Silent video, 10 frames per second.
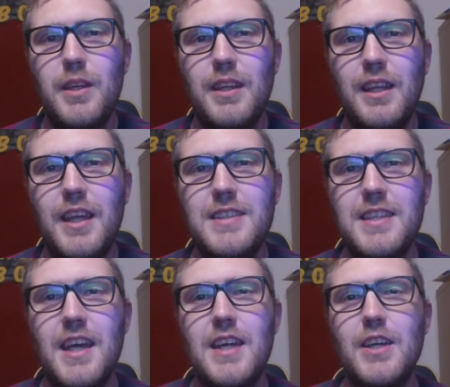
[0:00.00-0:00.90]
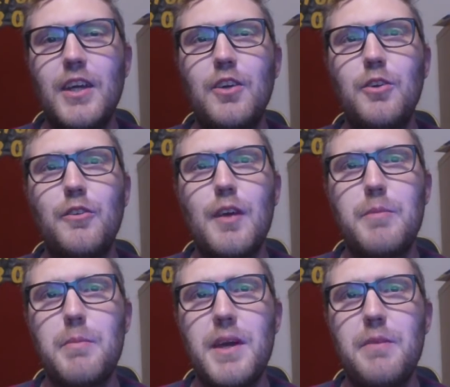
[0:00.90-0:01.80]
Let's see how you get on.
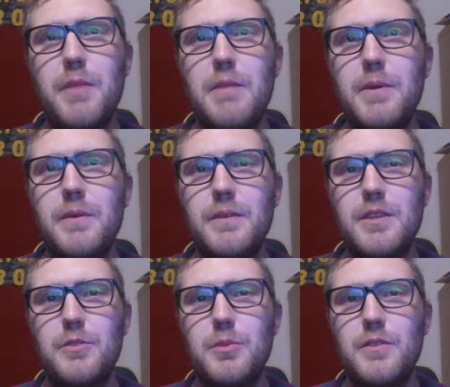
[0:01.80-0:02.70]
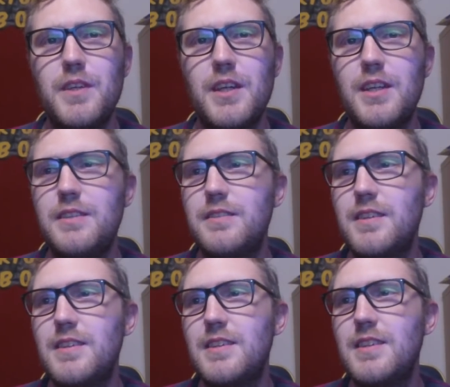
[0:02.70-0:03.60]
Grab your pen and paper. Let's move that
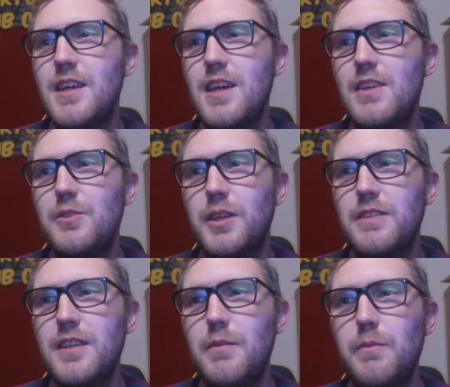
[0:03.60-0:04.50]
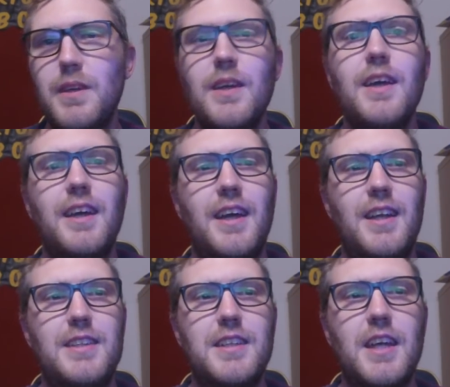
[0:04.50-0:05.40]
into there so I can see it.
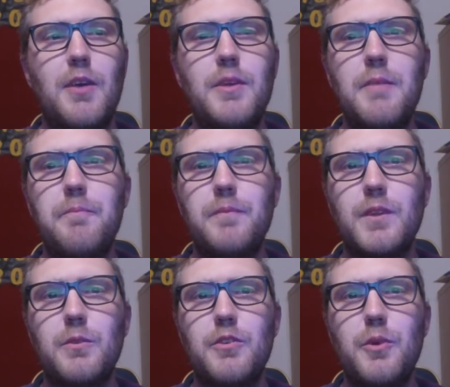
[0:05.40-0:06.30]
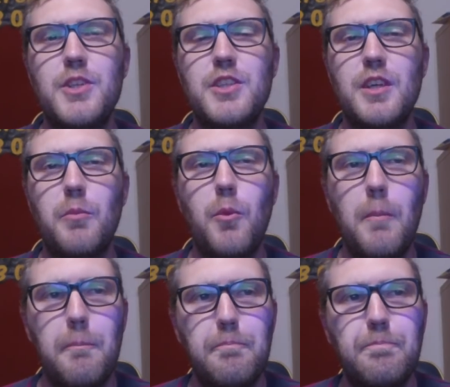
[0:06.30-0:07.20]
And let's get going then with question number
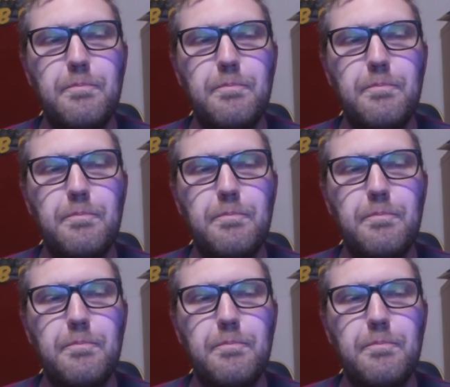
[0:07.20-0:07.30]
1.